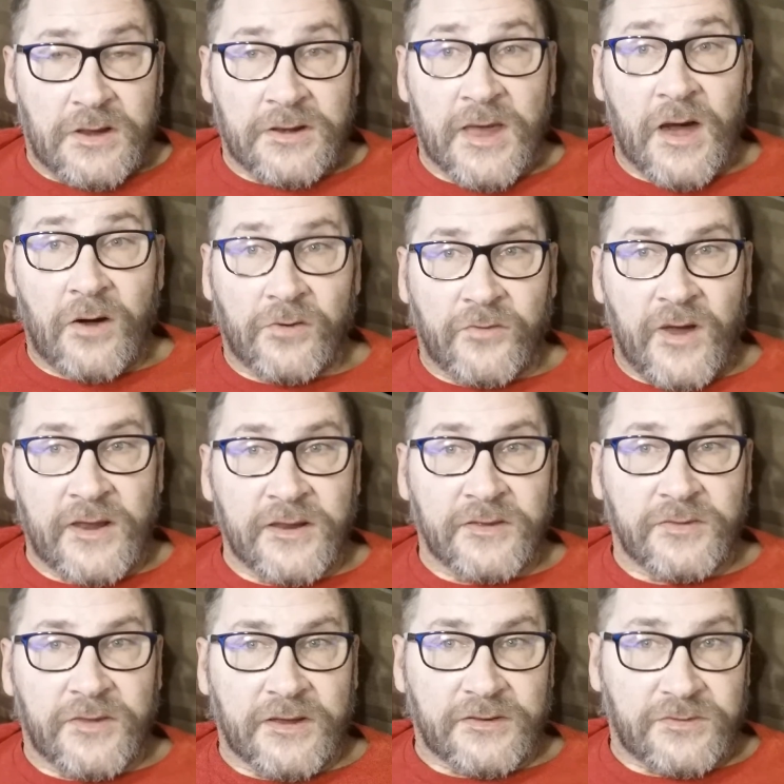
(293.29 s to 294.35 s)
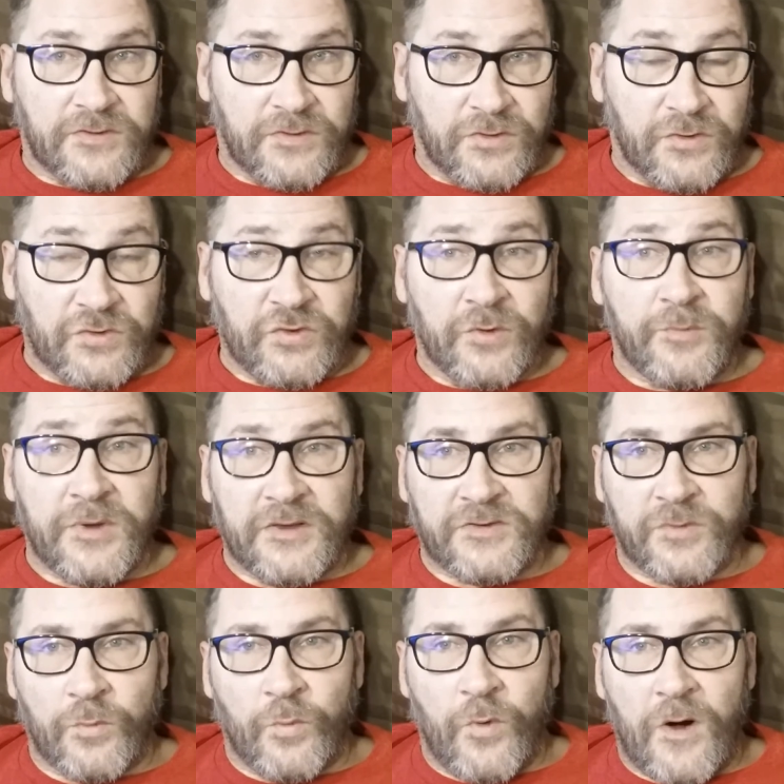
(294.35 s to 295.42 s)
now granted that there should be
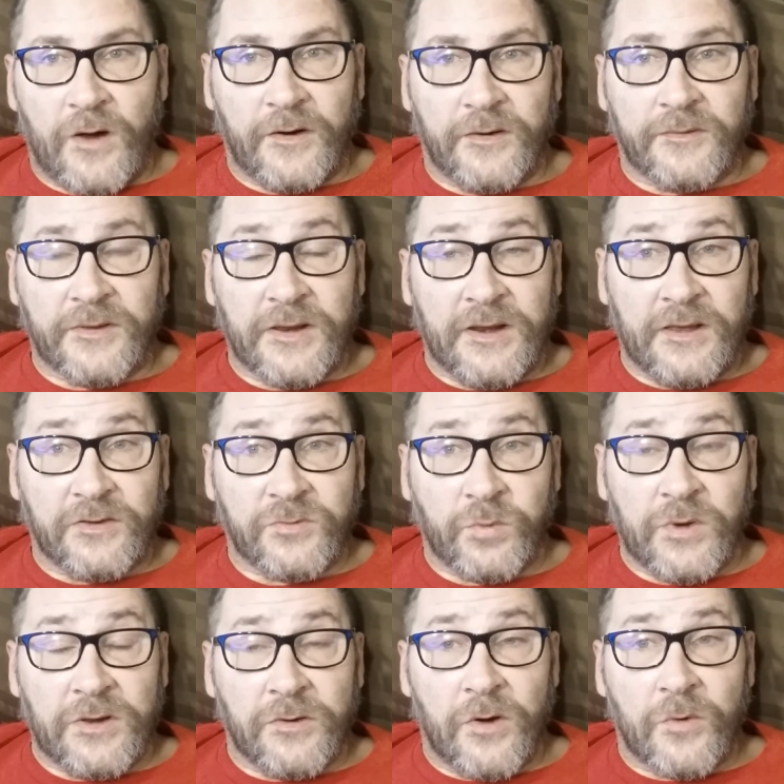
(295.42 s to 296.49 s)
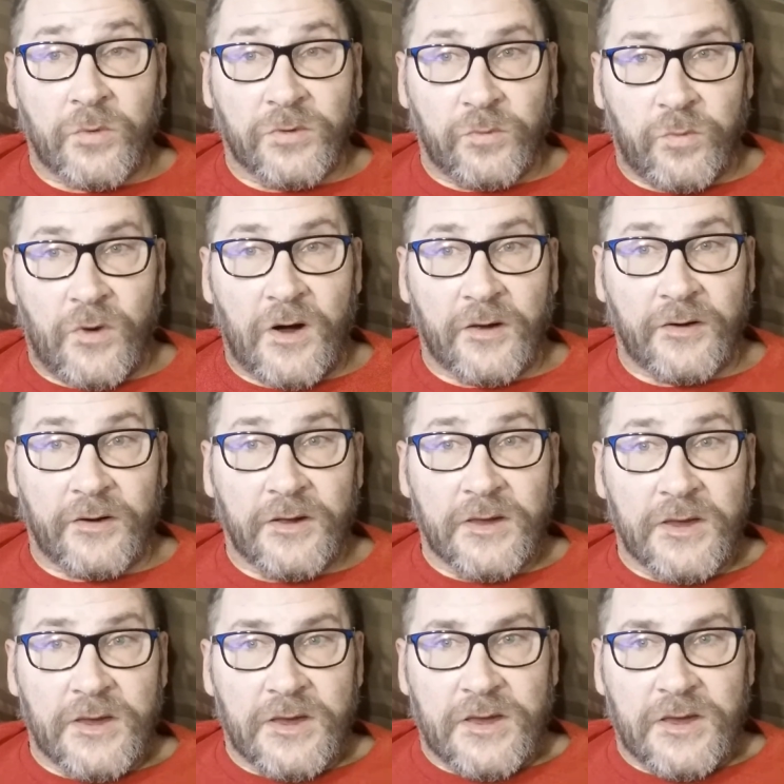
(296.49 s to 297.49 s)
some water, and as we know with water,